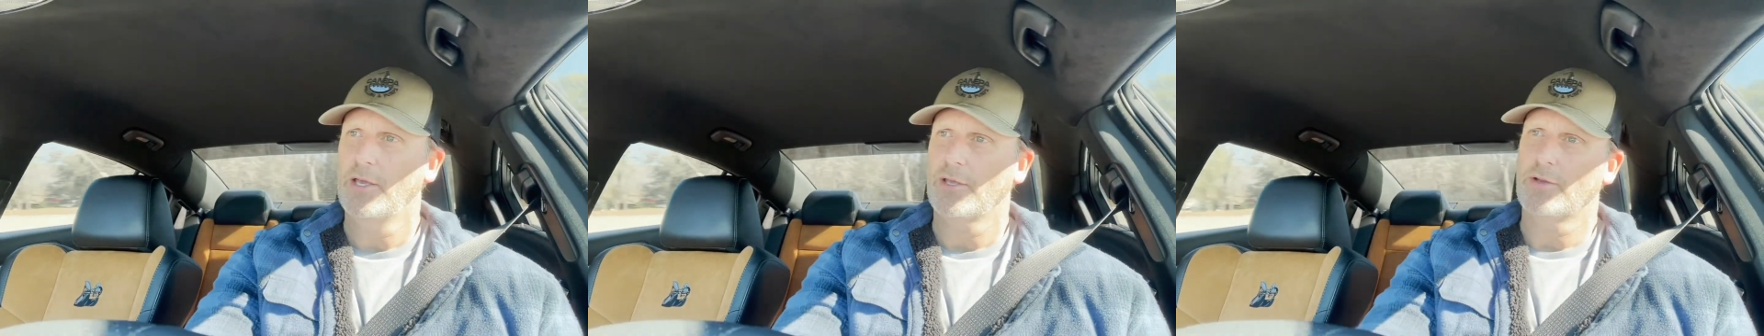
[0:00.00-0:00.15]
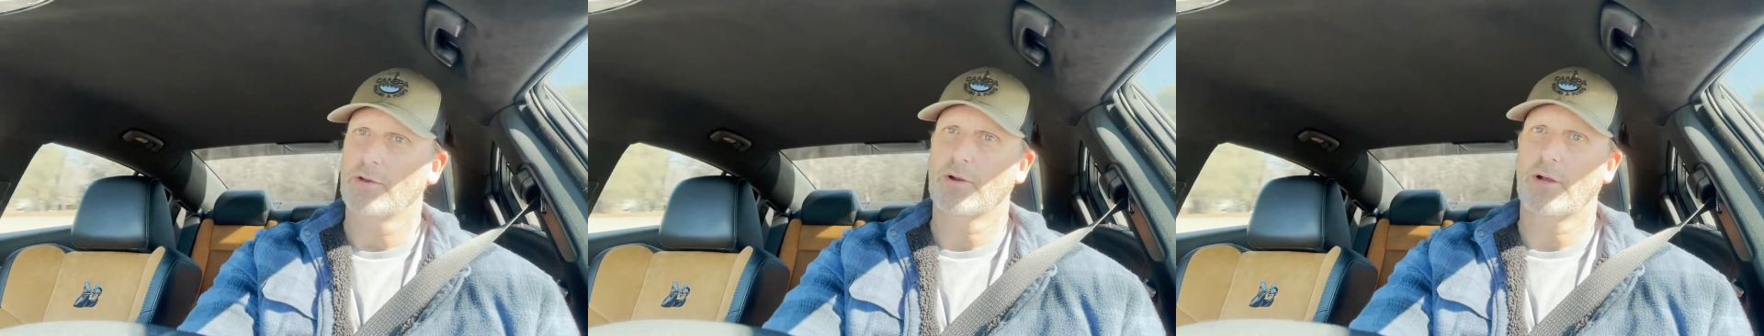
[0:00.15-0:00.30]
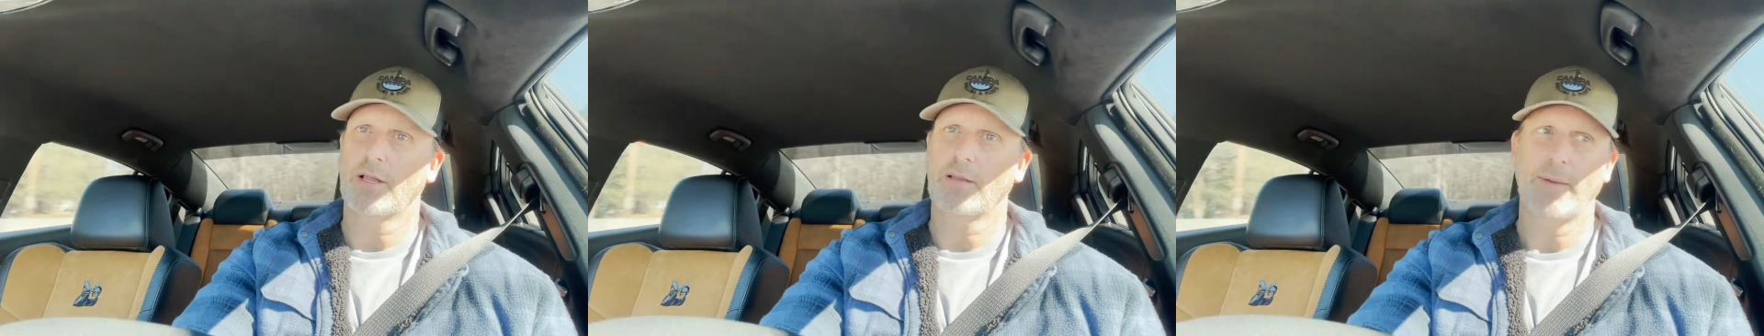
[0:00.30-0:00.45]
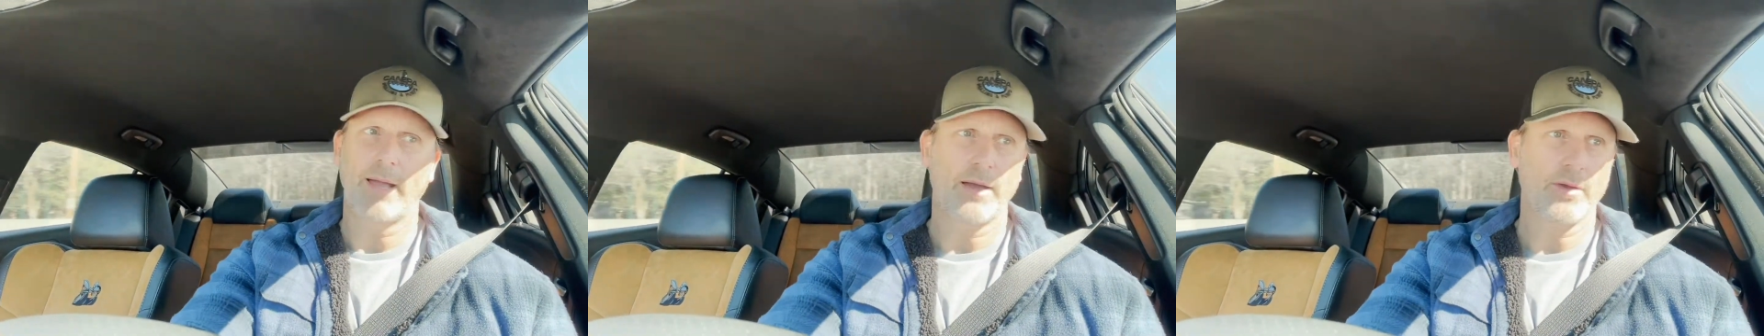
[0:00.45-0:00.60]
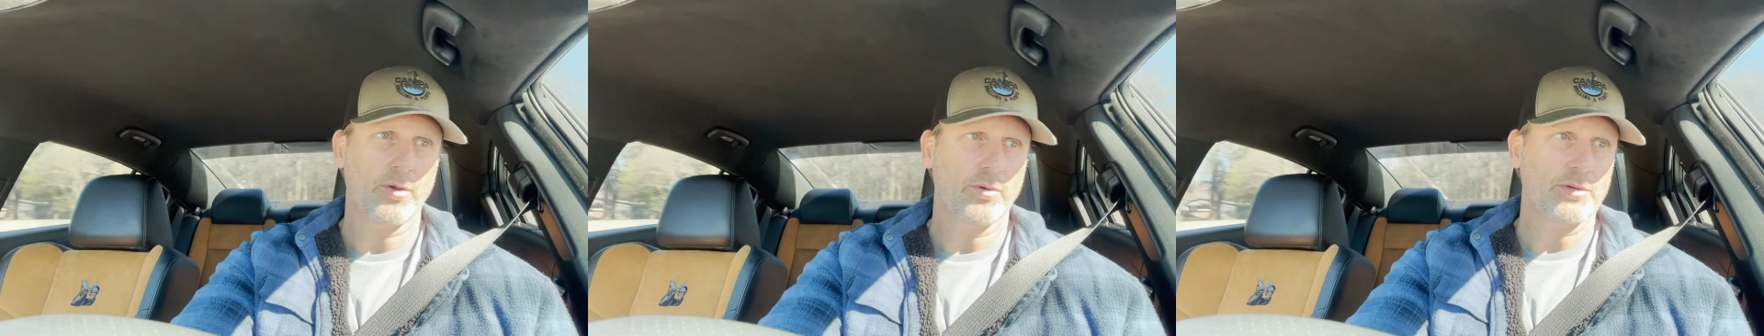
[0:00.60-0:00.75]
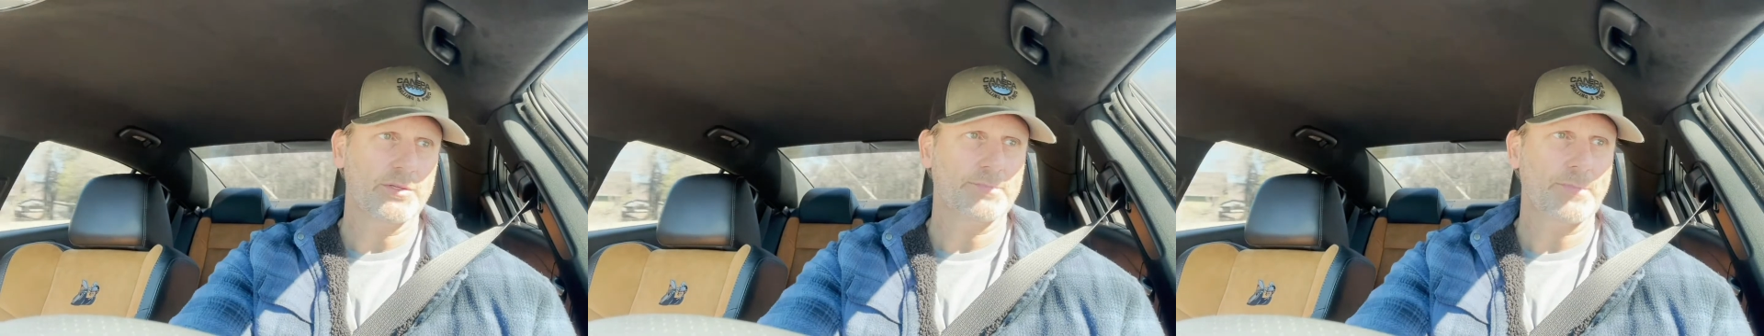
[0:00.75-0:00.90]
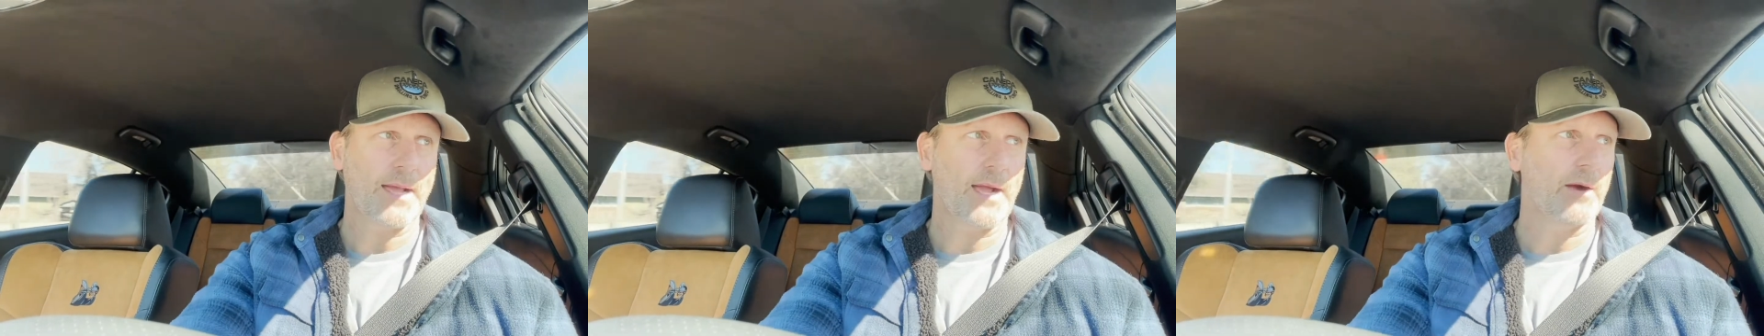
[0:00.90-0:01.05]
you're all about
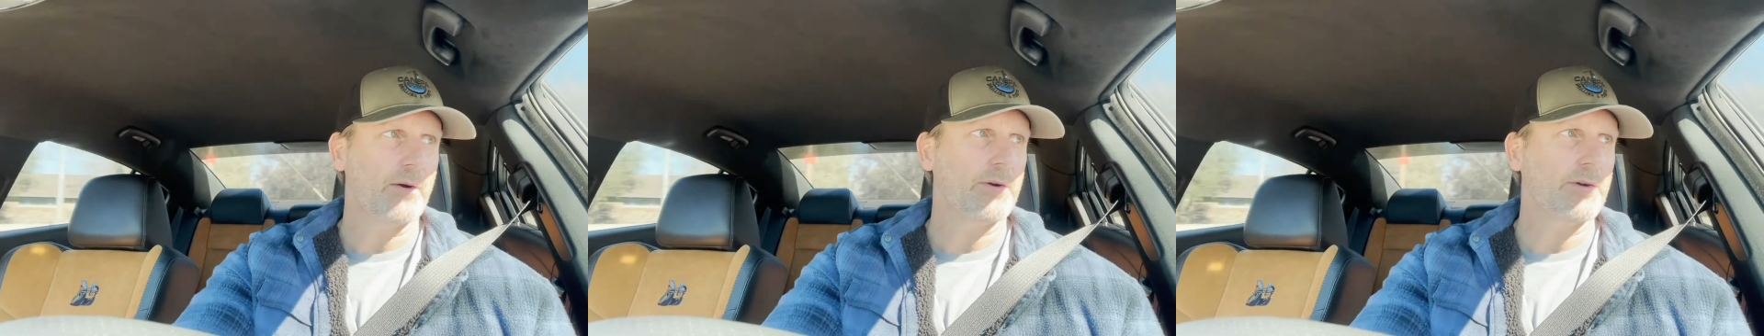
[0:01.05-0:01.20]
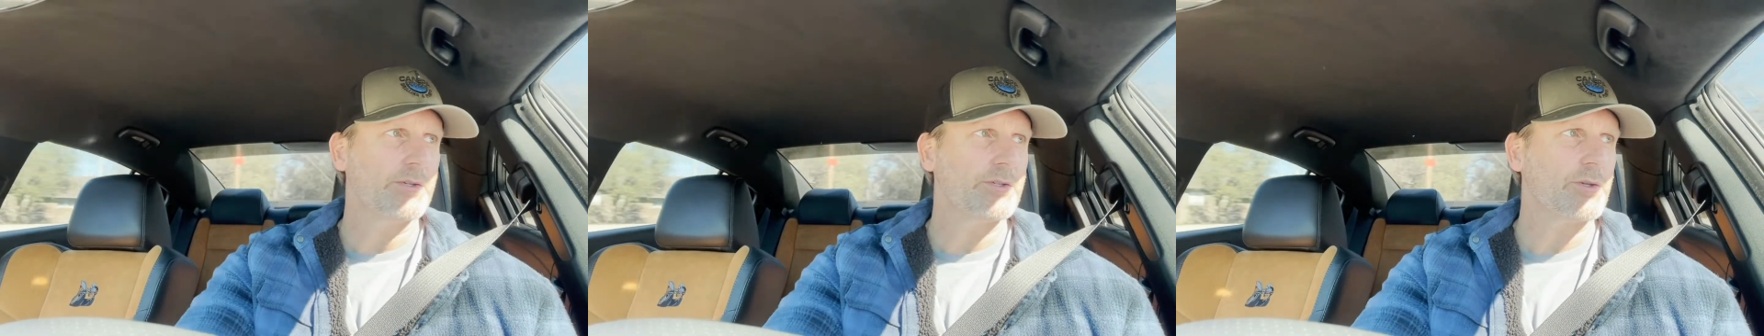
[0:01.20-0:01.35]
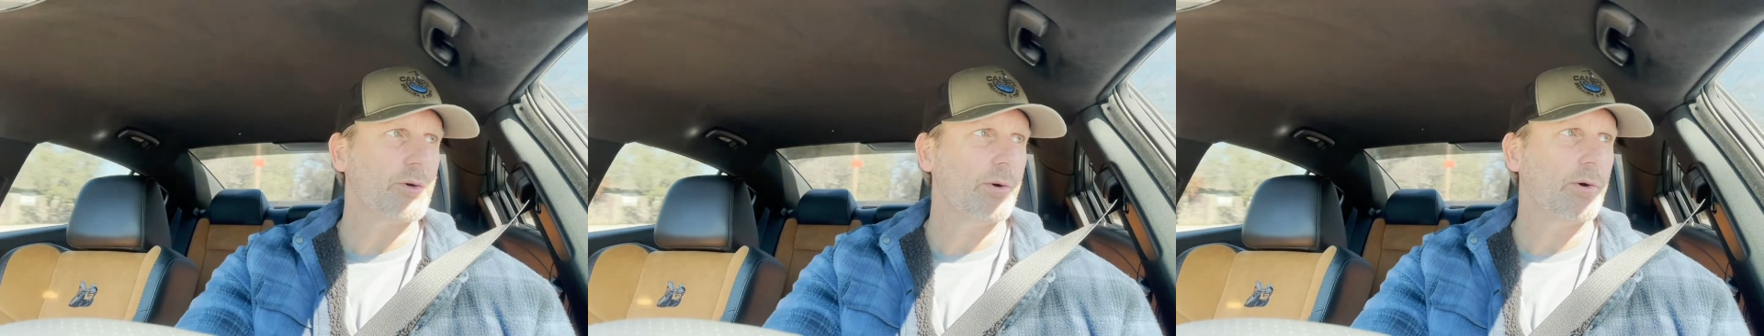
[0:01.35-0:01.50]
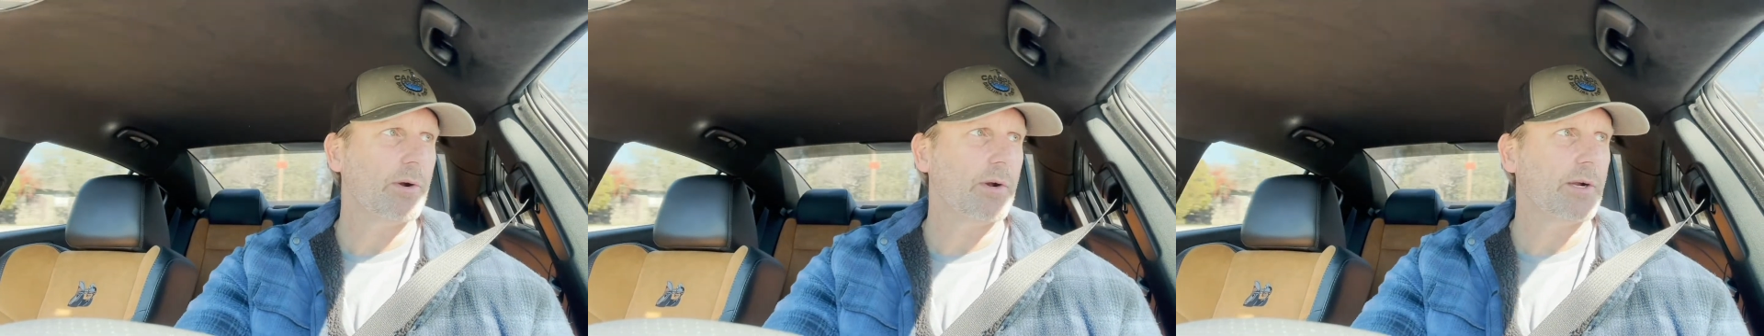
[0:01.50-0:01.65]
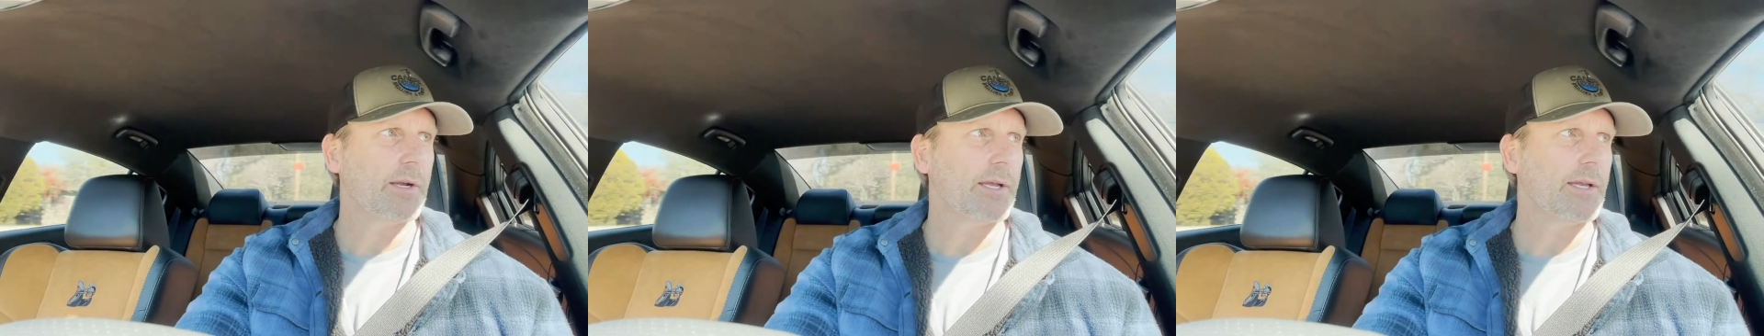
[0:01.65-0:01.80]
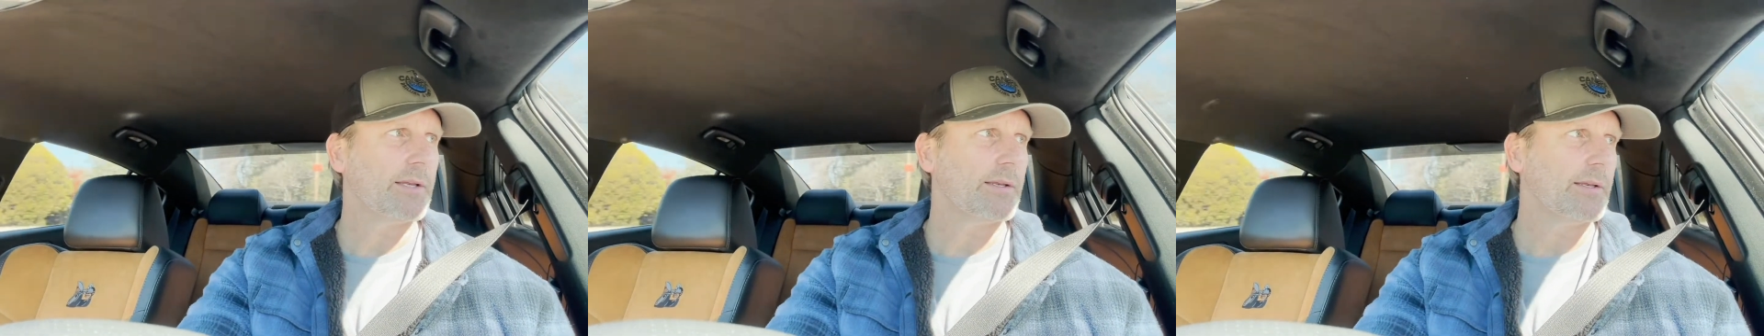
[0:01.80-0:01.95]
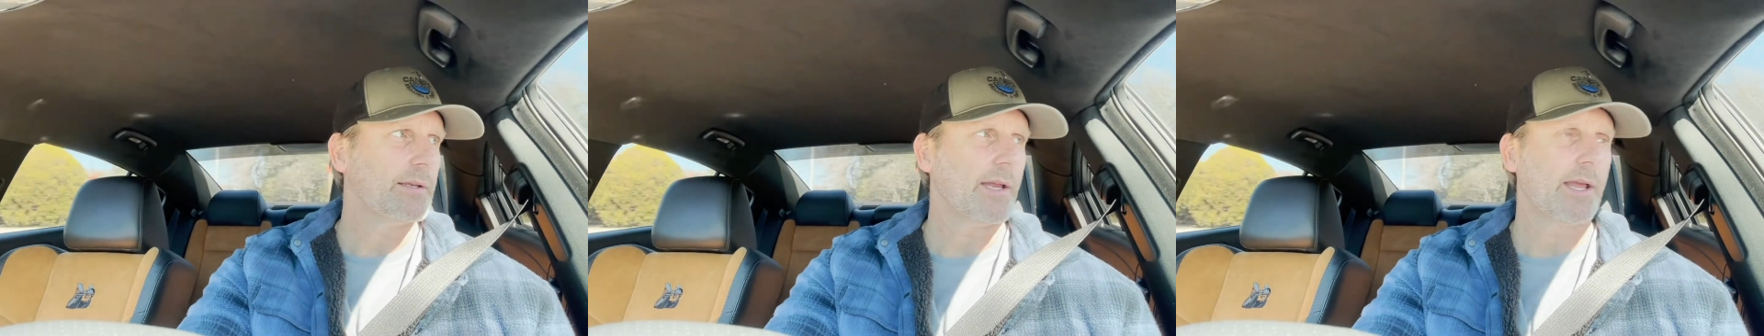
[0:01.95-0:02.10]
horsepower and torque
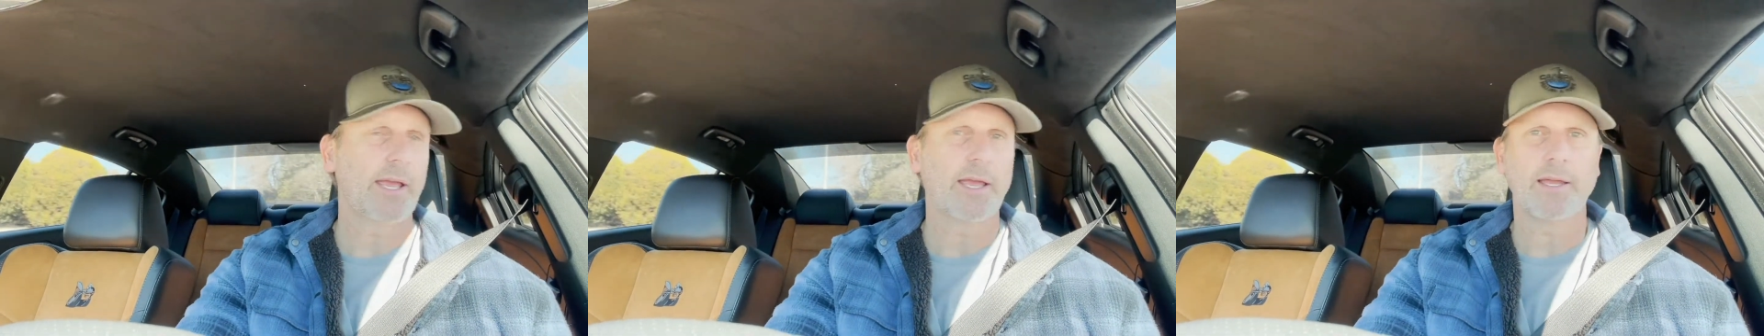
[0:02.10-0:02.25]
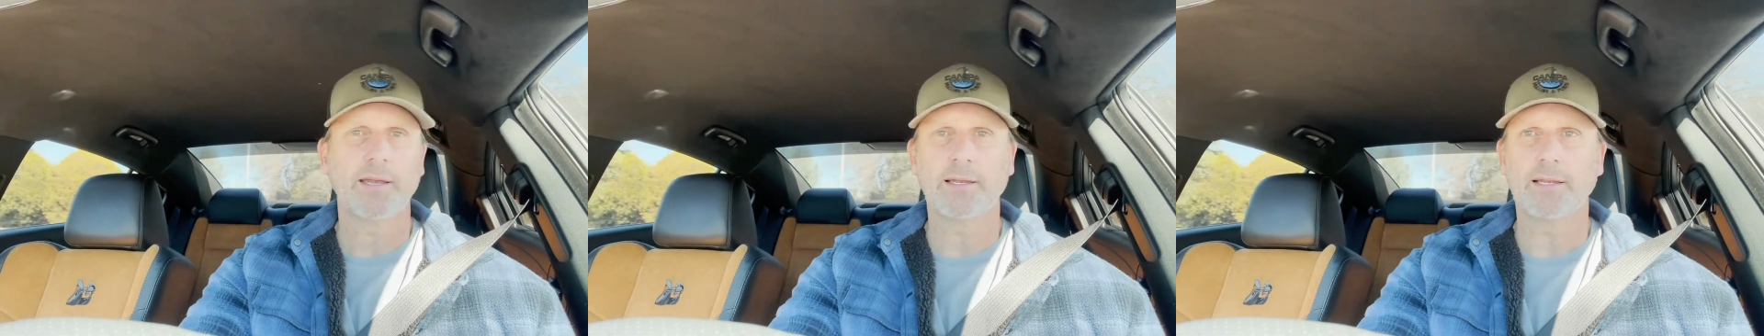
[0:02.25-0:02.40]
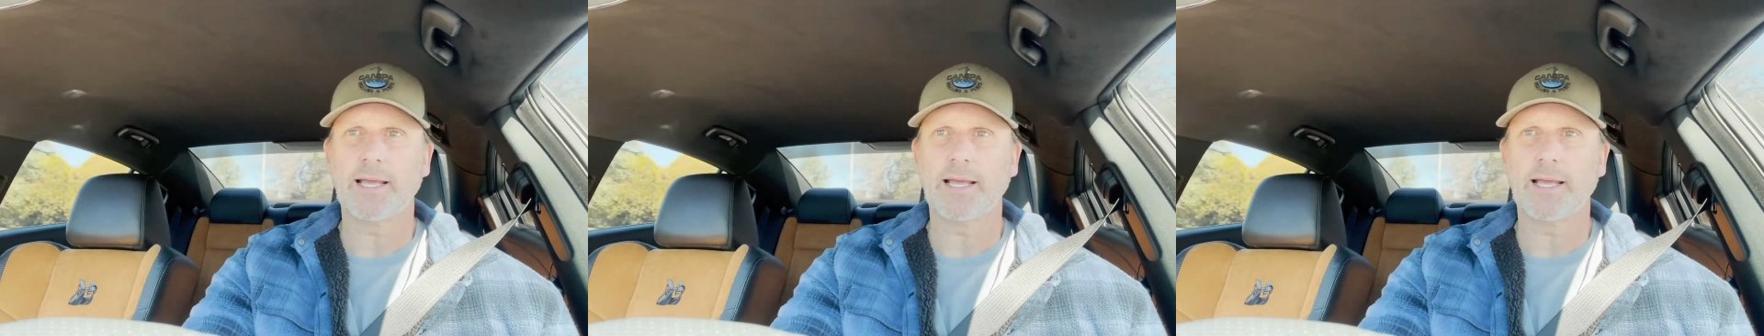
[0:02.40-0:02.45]
and